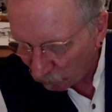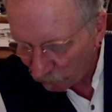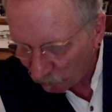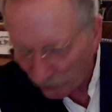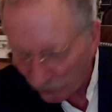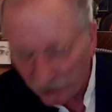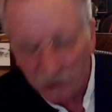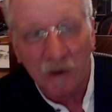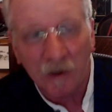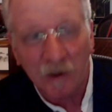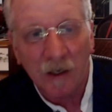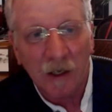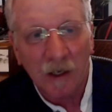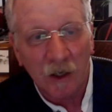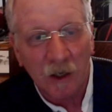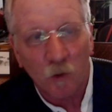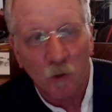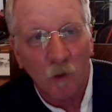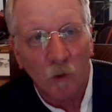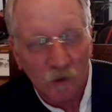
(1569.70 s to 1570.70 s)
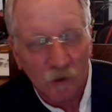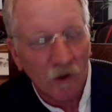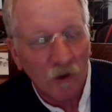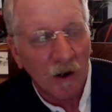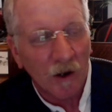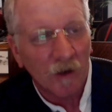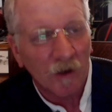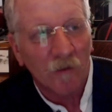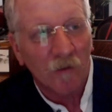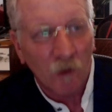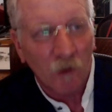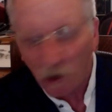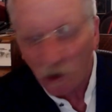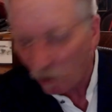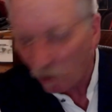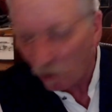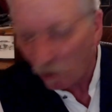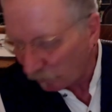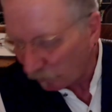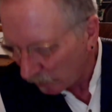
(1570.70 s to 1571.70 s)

stated that Heath was not involved.